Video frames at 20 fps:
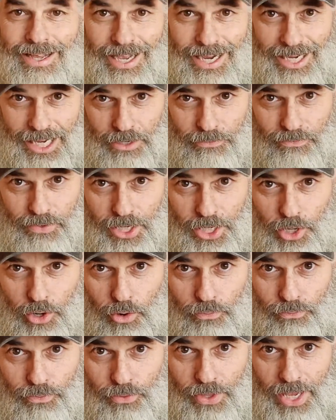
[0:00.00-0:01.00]
I got a
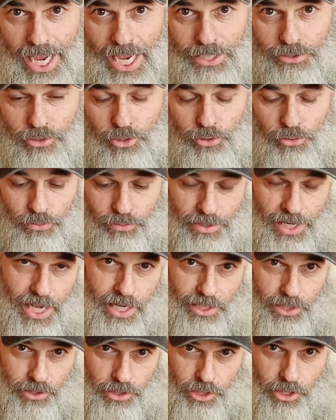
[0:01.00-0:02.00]
video for that too
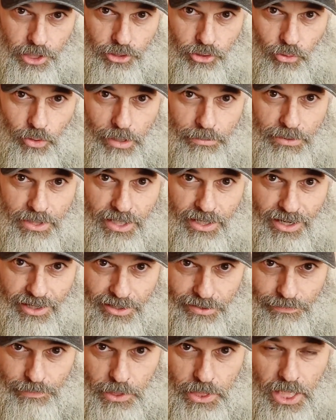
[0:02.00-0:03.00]
down in the description.
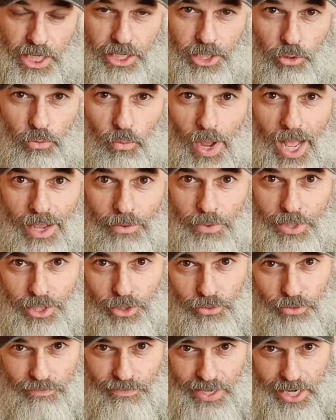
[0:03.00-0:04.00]
I'll even tell you why we
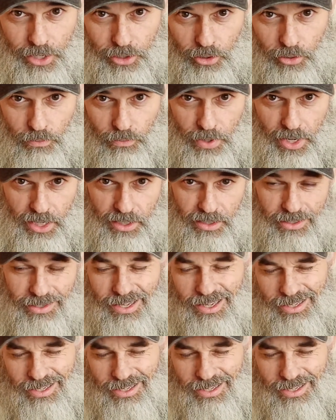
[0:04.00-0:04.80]
do the vinegar run.